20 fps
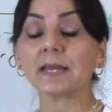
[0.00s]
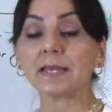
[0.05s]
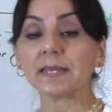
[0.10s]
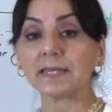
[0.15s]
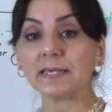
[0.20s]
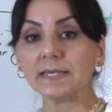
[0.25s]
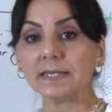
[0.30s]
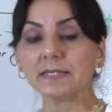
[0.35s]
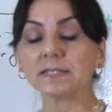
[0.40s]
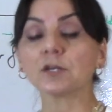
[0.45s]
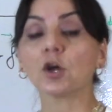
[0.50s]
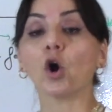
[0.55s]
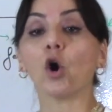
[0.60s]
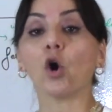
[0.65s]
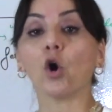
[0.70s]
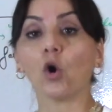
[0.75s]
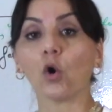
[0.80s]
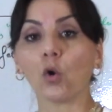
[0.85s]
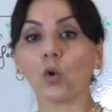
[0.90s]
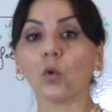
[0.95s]
eat
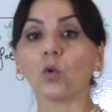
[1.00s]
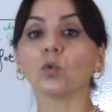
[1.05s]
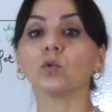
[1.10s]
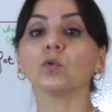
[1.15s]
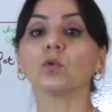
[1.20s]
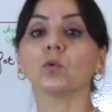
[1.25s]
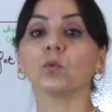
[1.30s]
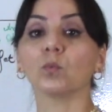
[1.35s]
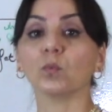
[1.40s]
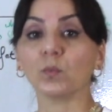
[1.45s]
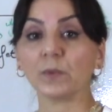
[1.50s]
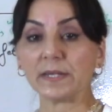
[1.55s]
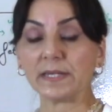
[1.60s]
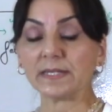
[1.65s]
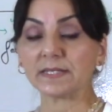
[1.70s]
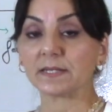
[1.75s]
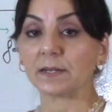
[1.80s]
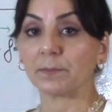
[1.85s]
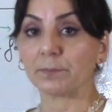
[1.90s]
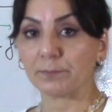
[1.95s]
whole
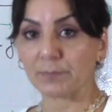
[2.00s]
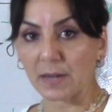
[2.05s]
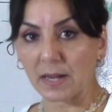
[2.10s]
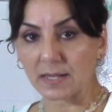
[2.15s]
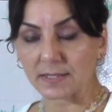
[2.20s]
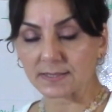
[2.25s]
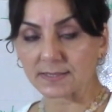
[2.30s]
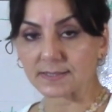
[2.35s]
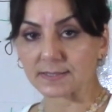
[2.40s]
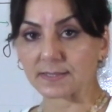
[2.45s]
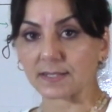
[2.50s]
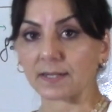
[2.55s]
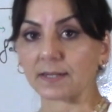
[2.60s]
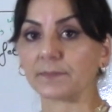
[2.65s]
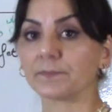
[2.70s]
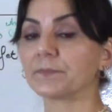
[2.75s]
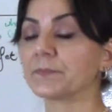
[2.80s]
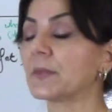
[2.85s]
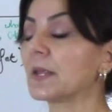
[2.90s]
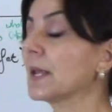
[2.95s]
wheat
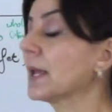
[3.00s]
pasta.